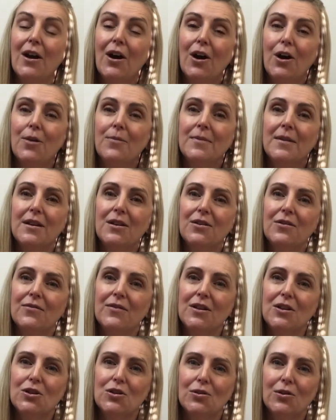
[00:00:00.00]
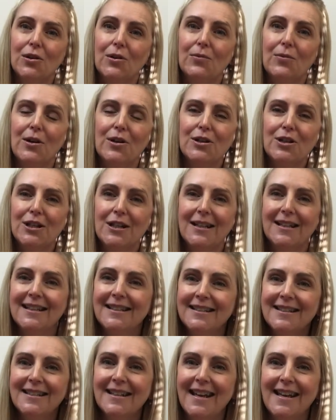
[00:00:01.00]
hope that you've enjoyed watching
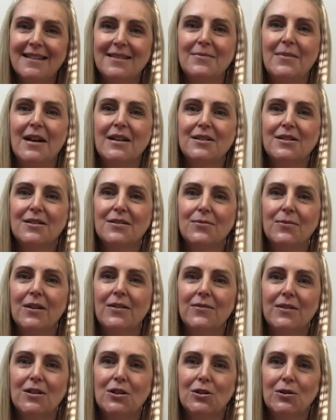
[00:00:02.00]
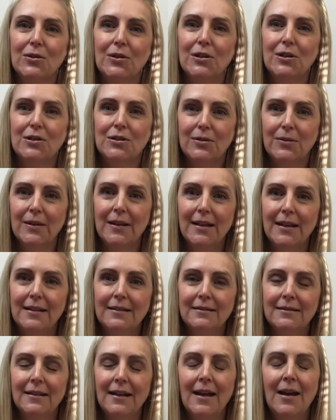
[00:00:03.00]
it as much as we've enjoyed doing
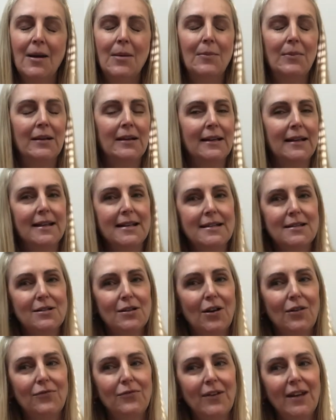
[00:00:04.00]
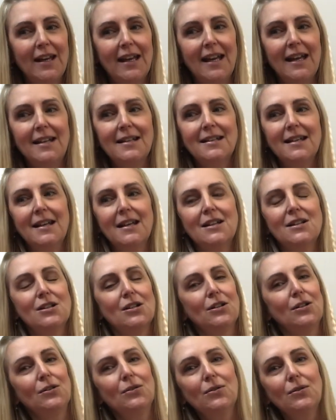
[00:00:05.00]
it. Please don't forget
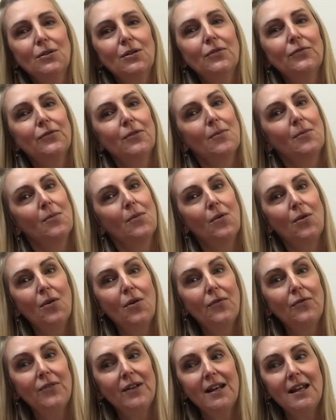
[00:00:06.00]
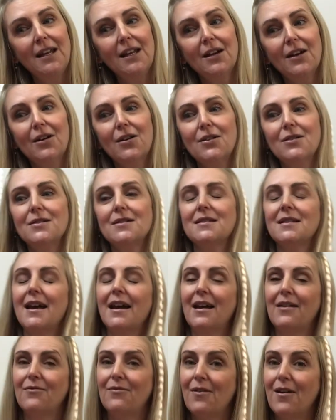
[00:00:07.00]
to look for more videos
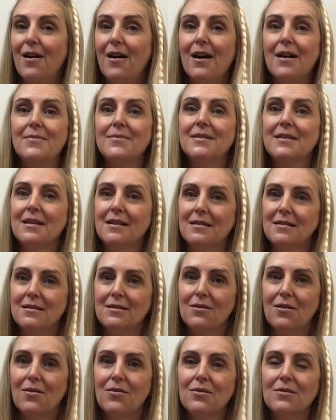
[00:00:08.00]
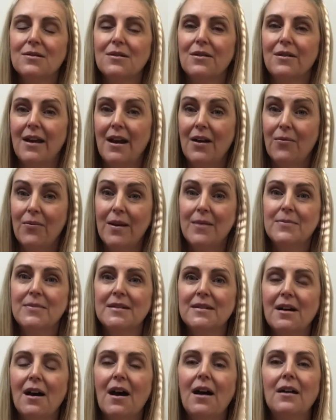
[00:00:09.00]
and rhymes and songs on our
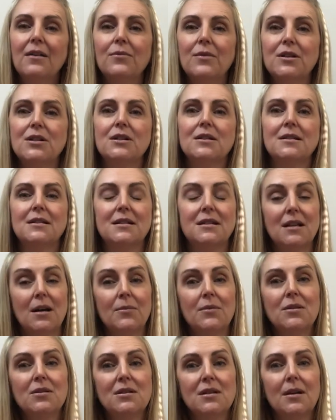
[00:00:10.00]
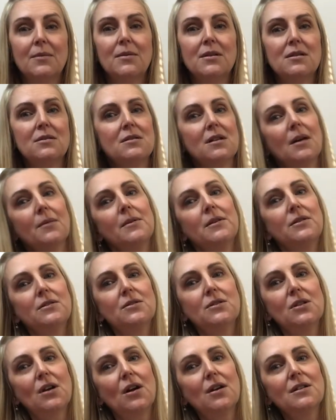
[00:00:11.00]
website, which is
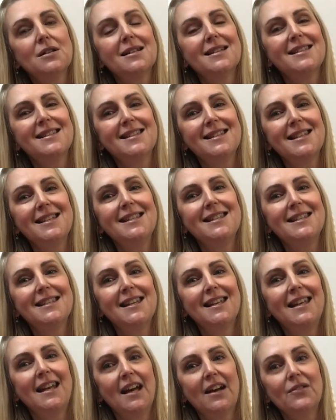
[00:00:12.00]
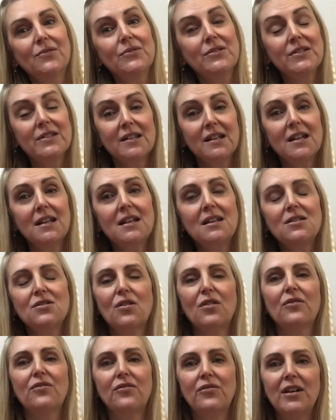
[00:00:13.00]

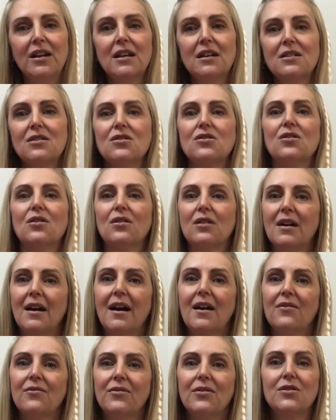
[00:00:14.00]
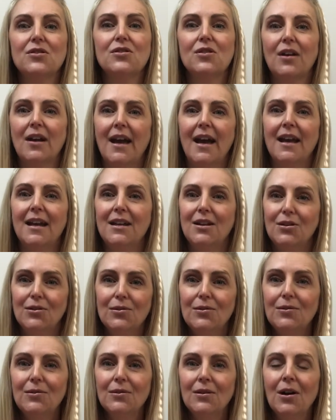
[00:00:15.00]

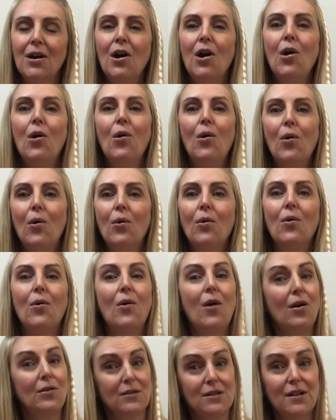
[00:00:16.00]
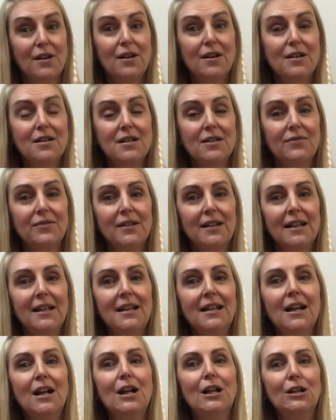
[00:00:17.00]
www.cclc.vic.gov.au, or
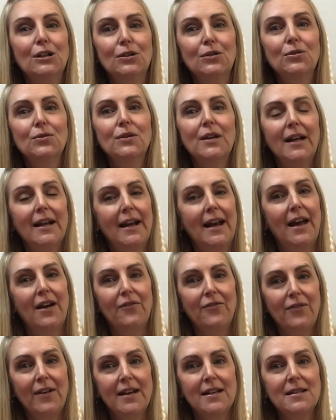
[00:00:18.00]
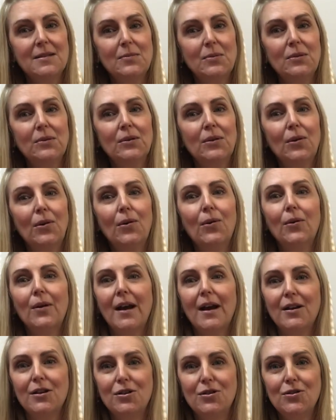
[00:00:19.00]
alternatively, look at our Facebook or
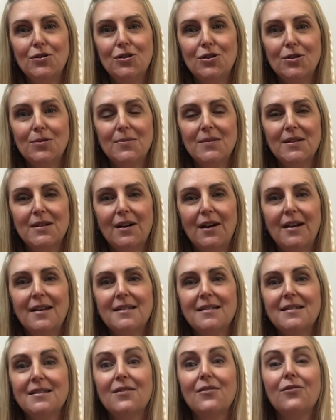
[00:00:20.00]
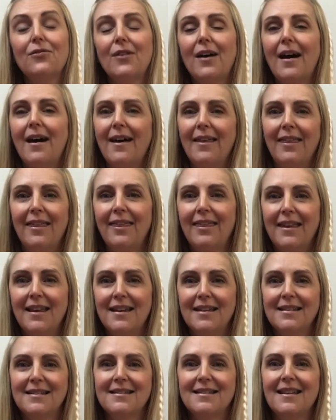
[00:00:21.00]
our YouTube sites for other
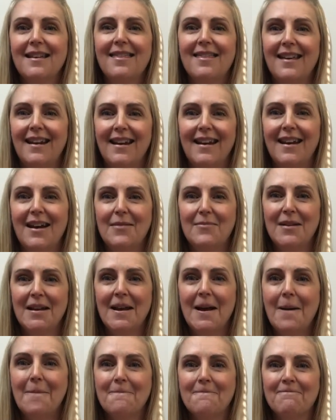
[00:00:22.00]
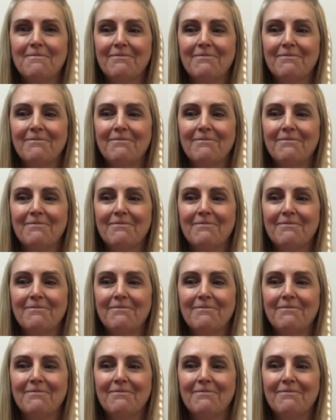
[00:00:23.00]
things that are coming up.